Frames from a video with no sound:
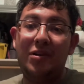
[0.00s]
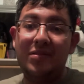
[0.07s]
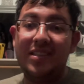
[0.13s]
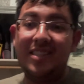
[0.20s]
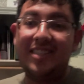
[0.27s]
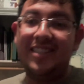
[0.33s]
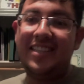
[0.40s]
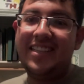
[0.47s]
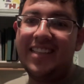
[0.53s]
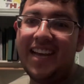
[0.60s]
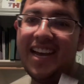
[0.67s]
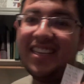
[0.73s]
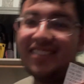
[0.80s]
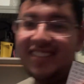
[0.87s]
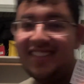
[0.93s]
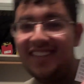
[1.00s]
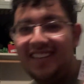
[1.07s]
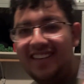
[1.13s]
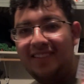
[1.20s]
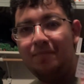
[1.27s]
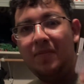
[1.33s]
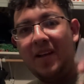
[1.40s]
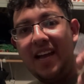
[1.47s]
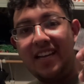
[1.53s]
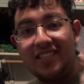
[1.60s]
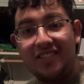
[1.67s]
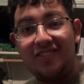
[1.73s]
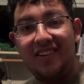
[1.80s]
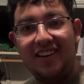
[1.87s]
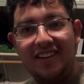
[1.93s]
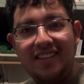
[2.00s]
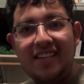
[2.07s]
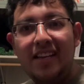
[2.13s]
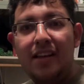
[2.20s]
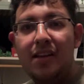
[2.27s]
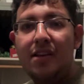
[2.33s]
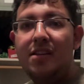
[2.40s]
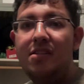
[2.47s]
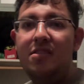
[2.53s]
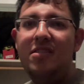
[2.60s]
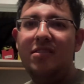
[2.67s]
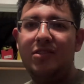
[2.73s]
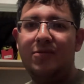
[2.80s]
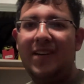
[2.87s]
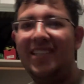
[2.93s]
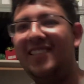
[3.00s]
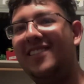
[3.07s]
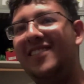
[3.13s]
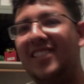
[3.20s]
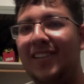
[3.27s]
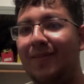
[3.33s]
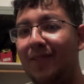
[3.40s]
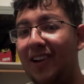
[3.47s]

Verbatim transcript: this is the last uh, extra New Year's resolution.